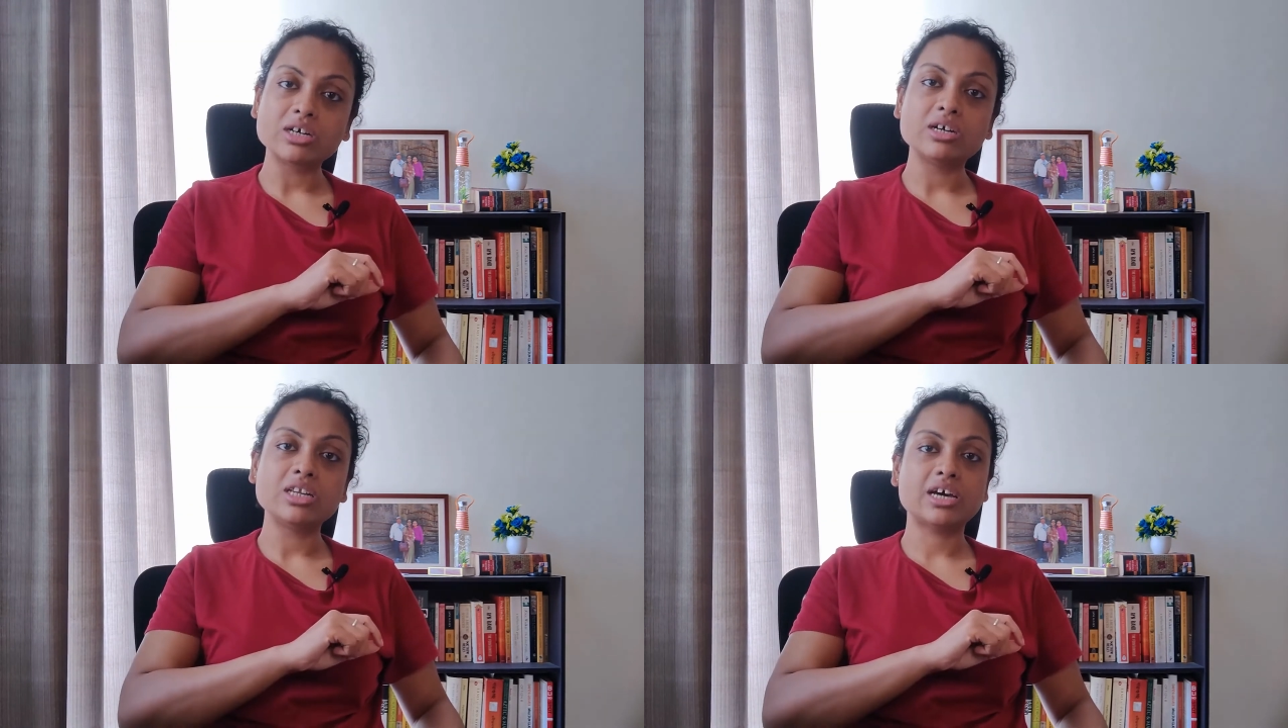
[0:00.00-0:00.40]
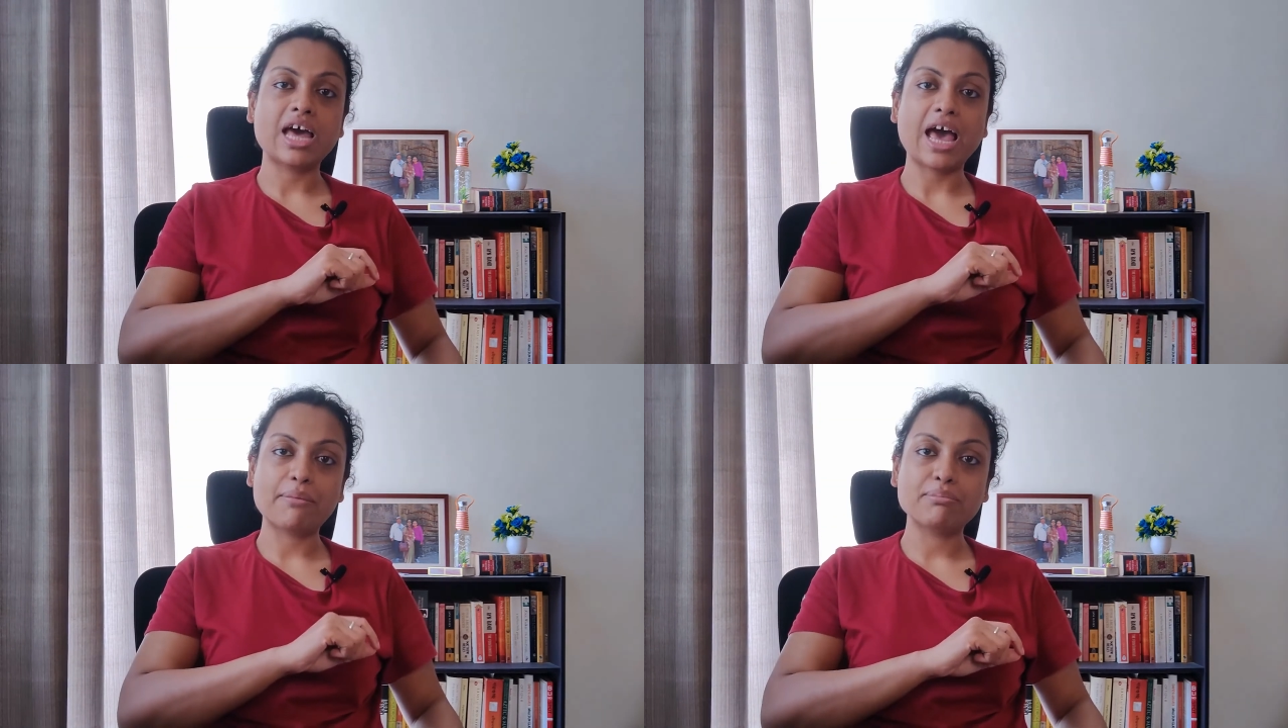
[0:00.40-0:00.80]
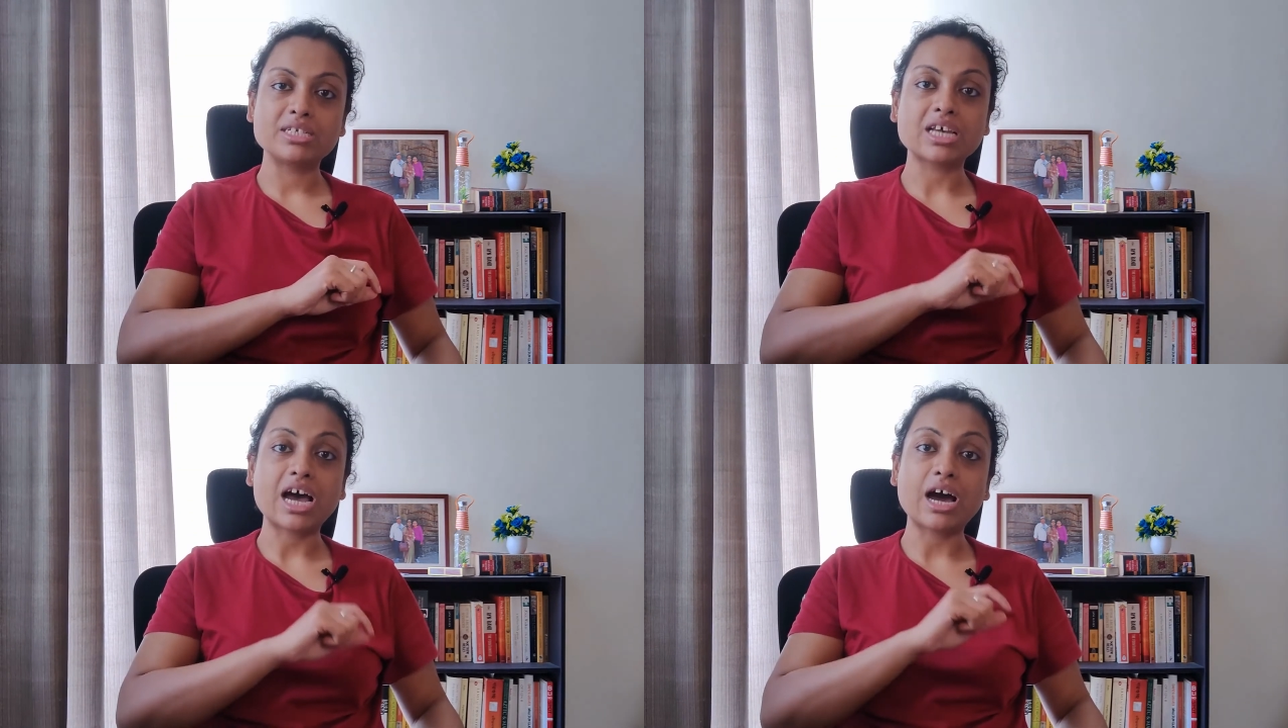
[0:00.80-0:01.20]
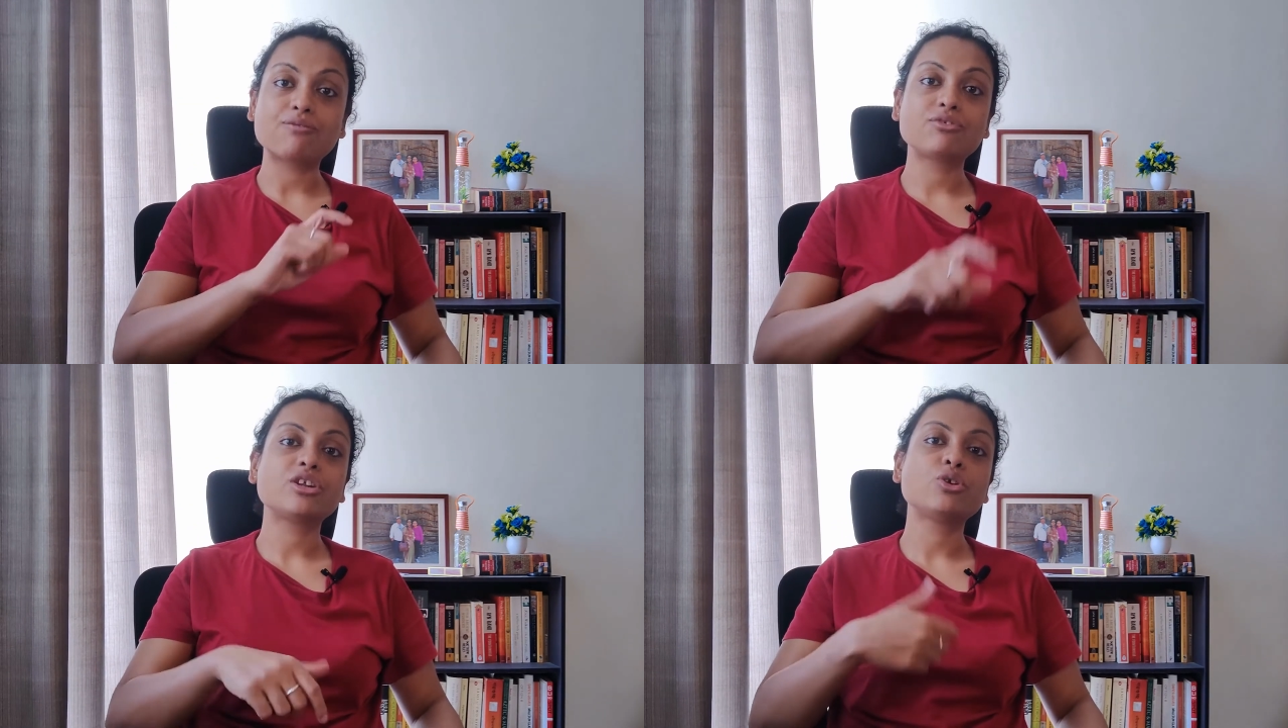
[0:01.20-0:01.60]
earlier habits
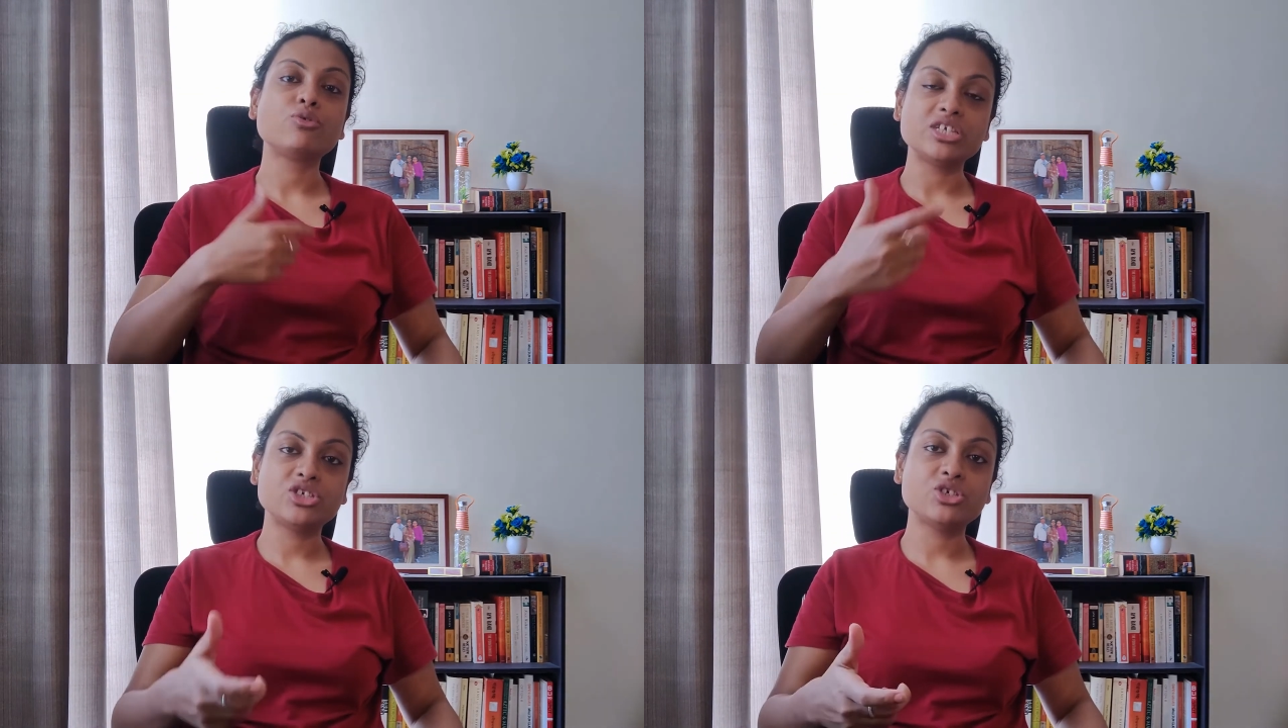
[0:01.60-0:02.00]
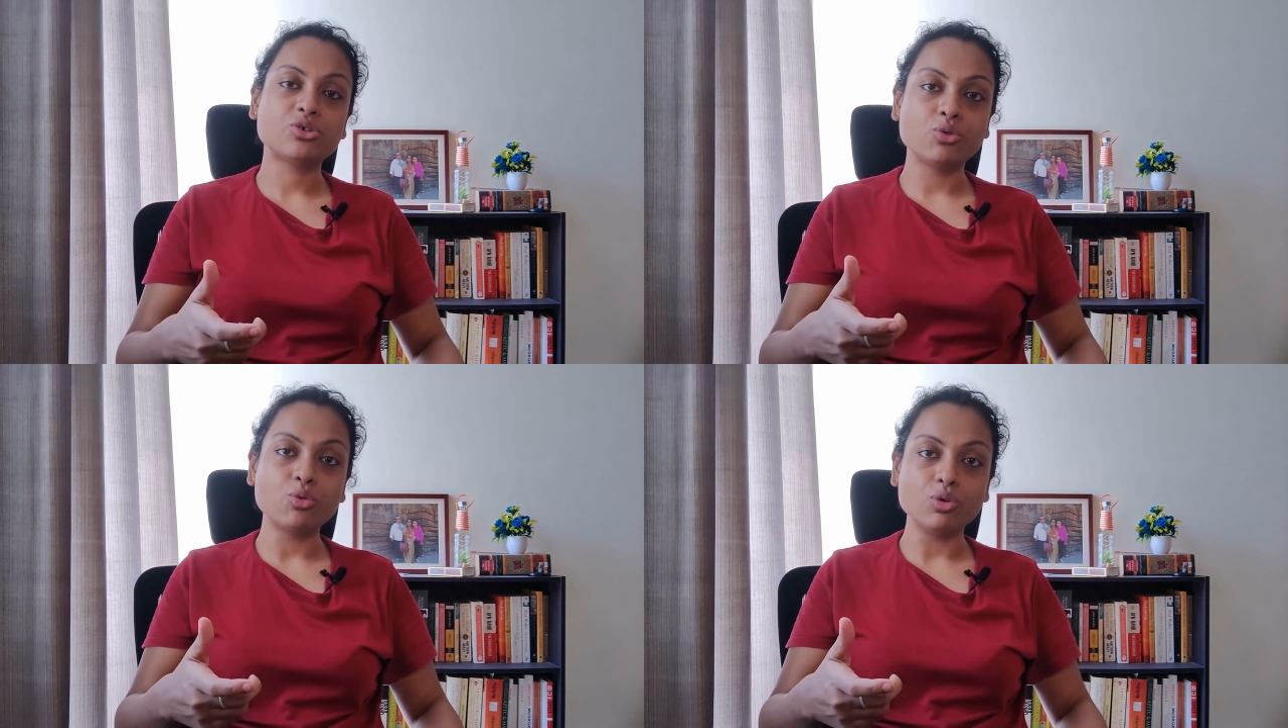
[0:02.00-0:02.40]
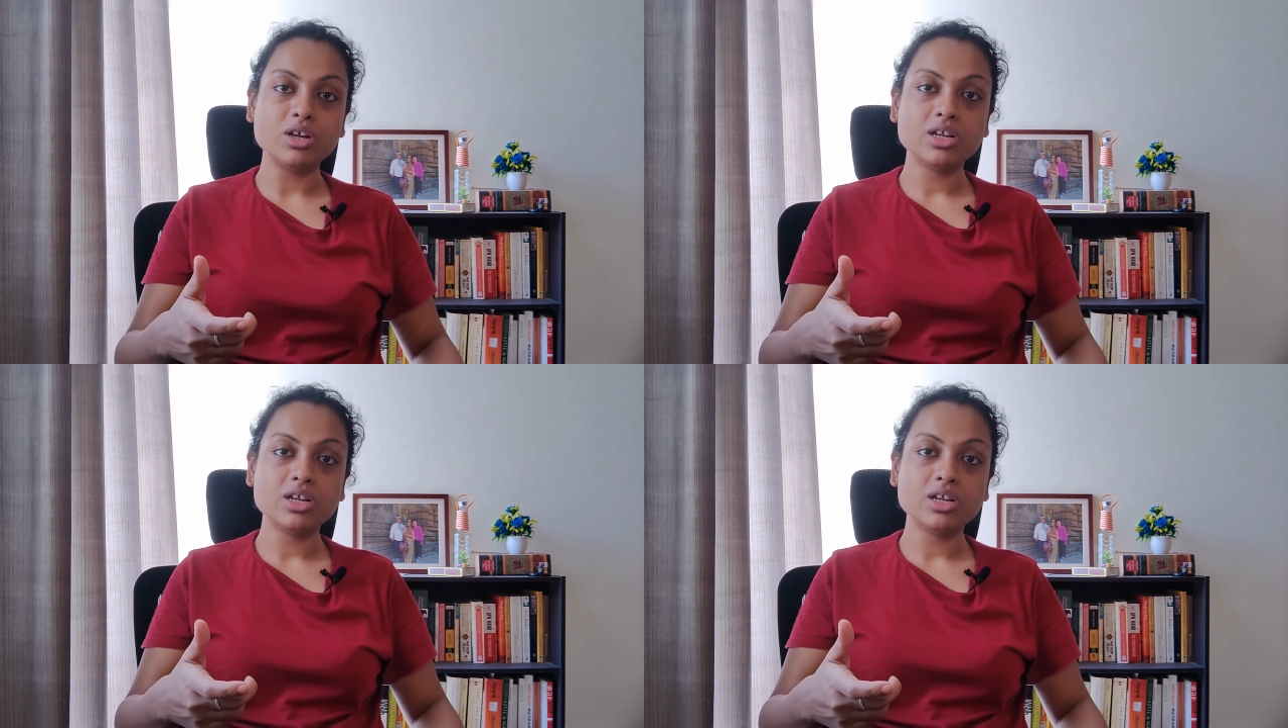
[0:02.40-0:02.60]
after you reach your goal.